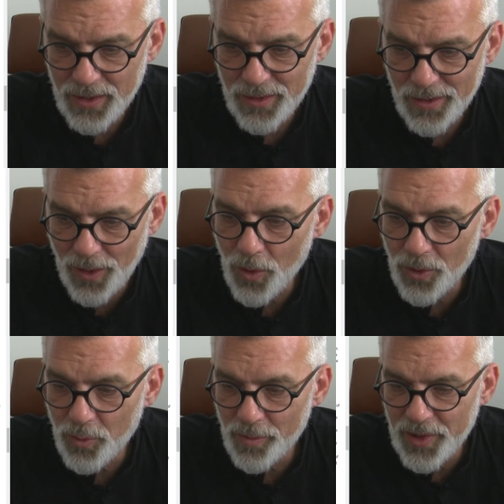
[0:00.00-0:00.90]
The
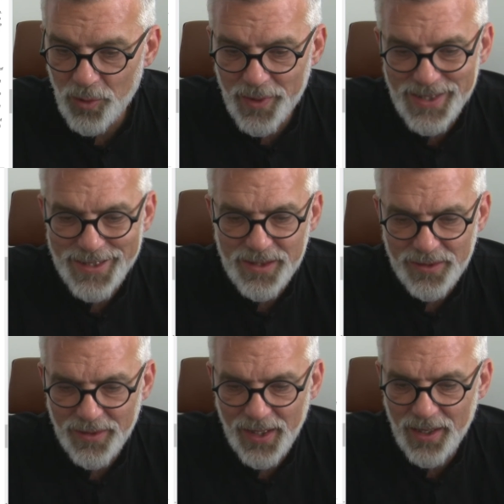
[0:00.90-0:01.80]
clock will be almost
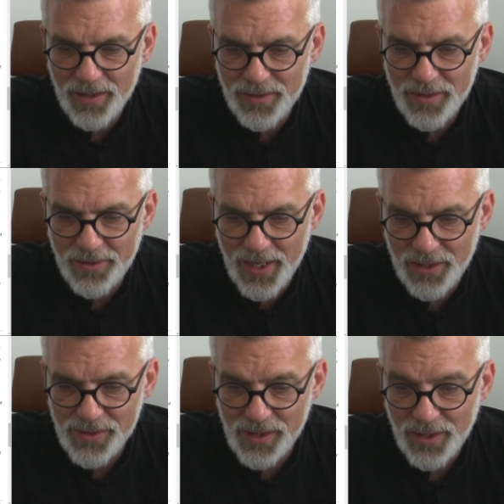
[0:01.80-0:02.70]
entirely
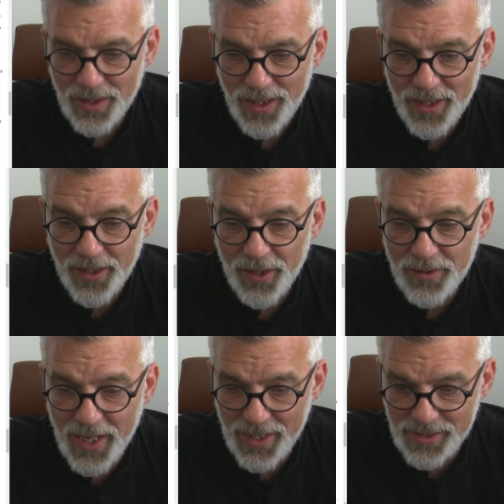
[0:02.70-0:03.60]
underground and
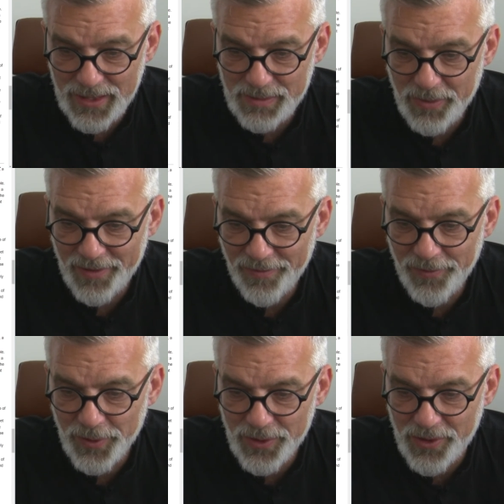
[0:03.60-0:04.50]
only accessed by
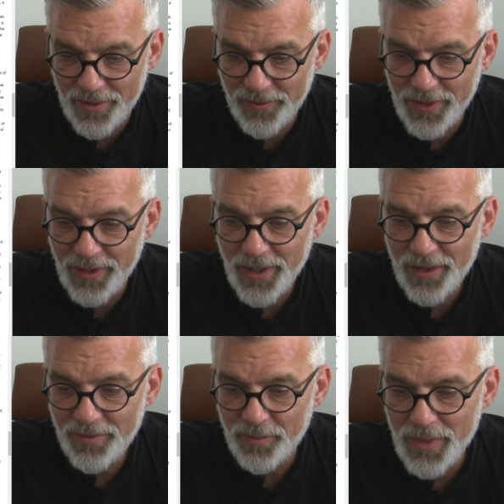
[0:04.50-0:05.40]
foot traffic
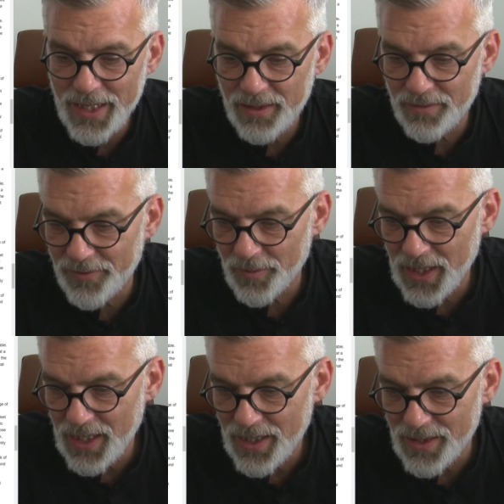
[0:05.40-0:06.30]
from
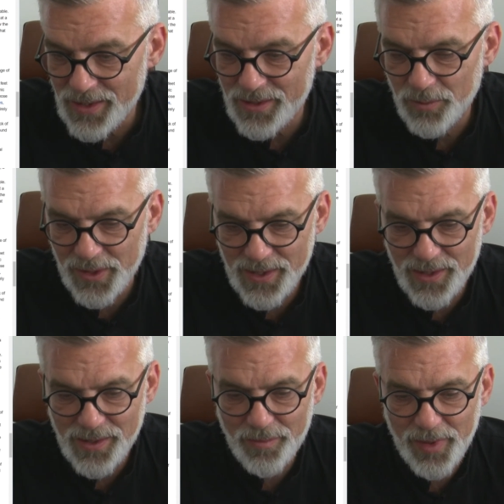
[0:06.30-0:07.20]
the east once
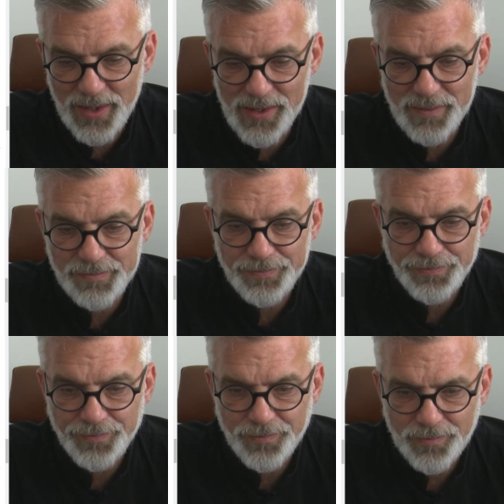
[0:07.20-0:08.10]
it's complete.
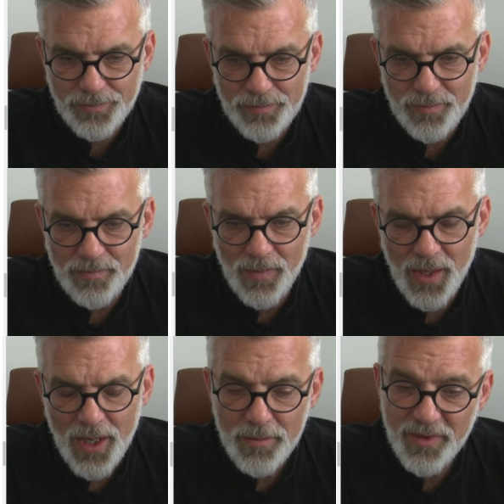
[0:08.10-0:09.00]

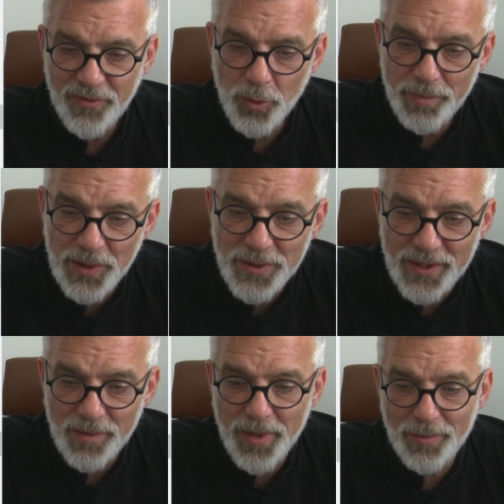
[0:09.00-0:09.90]
Before
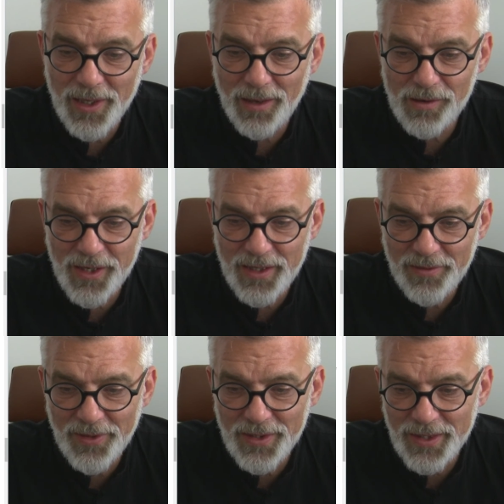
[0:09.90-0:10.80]
building the public clock in
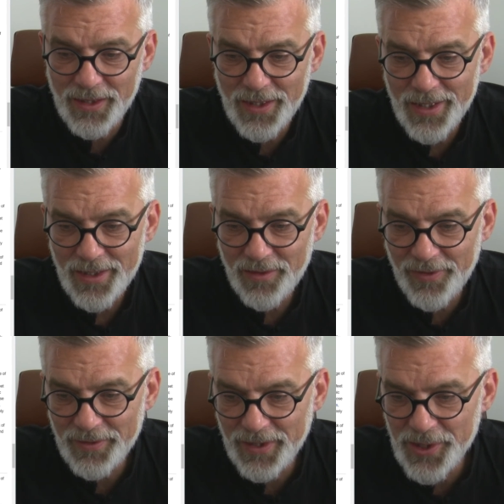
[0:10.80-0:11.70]
Nevada, the
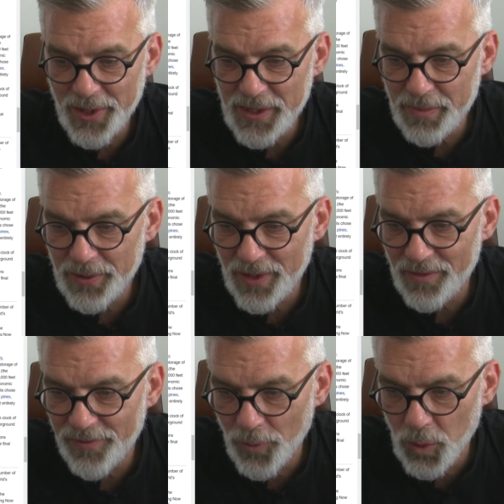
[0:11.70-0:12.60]
foundation is building
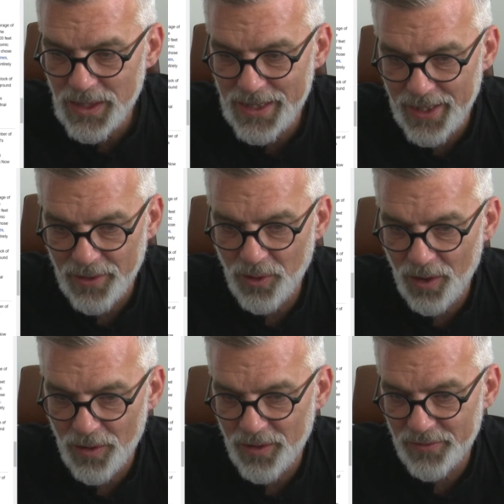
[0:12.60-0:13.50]
a full-scale
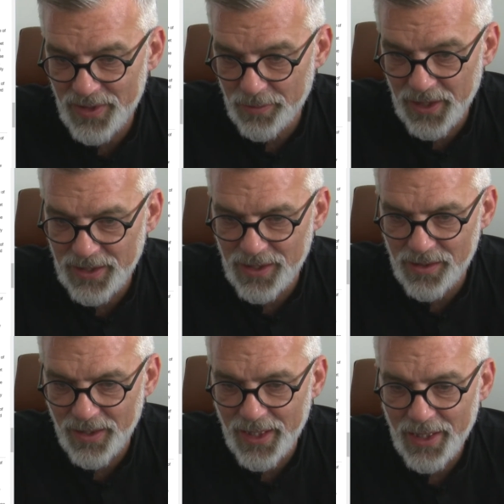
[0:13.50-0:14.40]
clock of similar
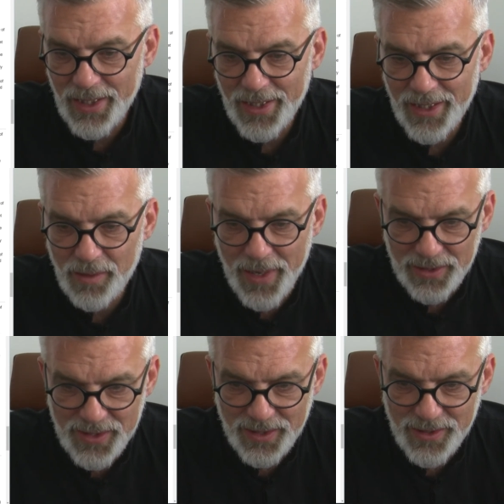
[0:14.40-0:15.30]
design in a
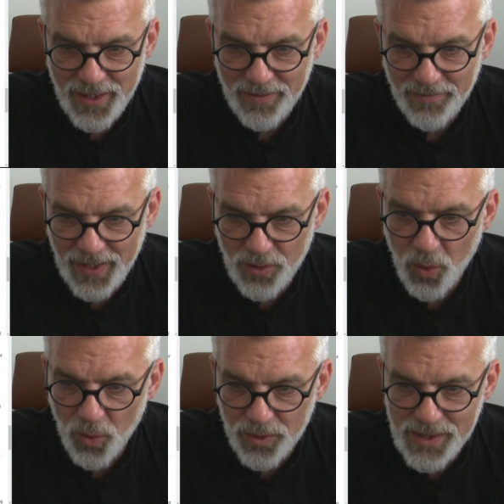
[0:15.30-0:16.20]
mountain near Van
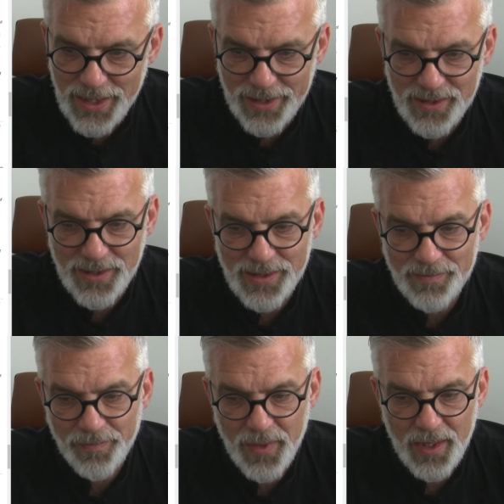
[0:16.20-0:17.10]
Horn, Texas.
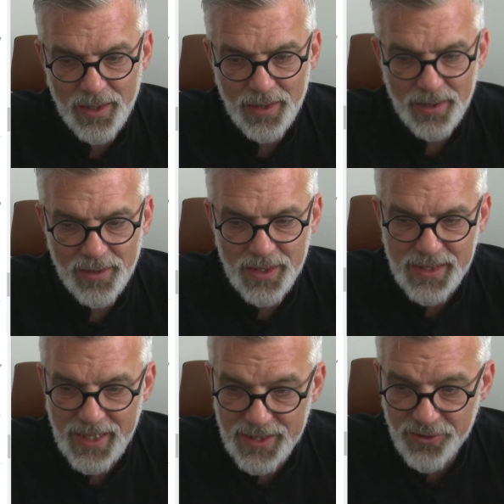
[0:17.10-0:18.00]
The
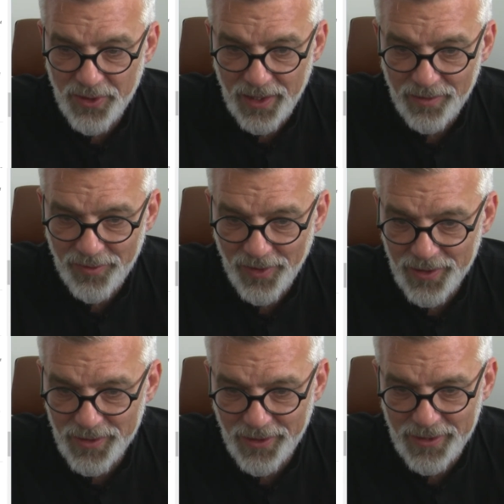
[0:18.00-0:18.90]
test drilling for the
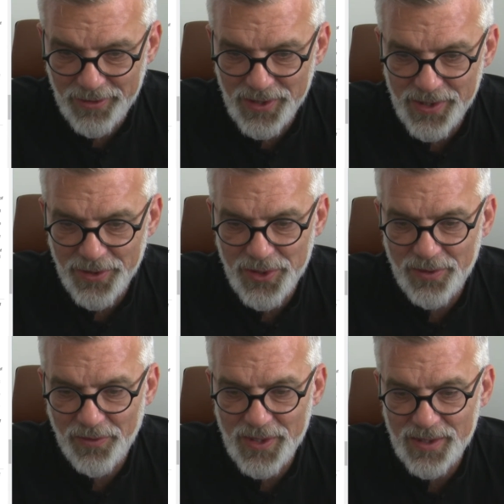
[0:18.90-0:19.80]
underground construction
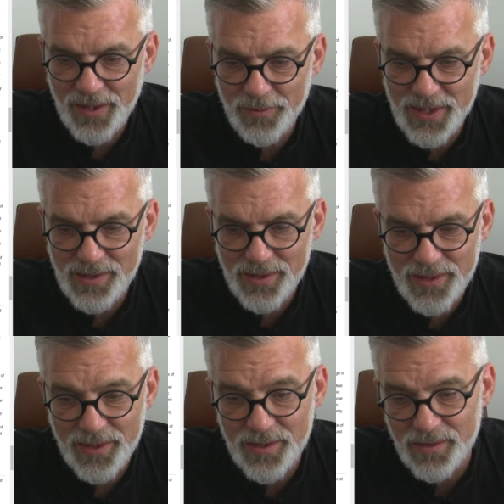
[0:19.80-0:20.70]
of the site was
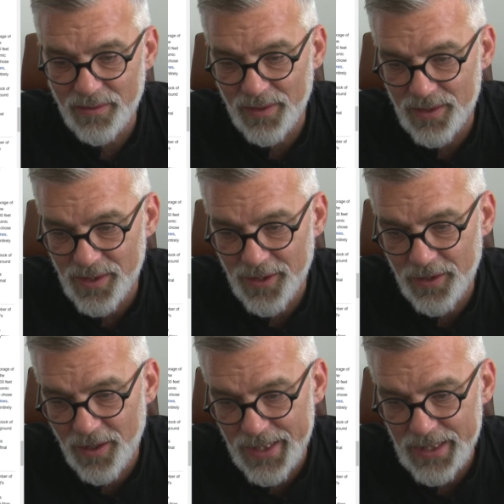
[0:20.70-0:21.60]
started in
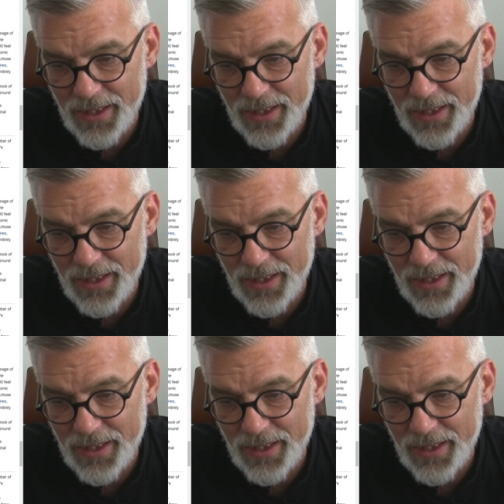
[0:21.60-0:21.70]
2009.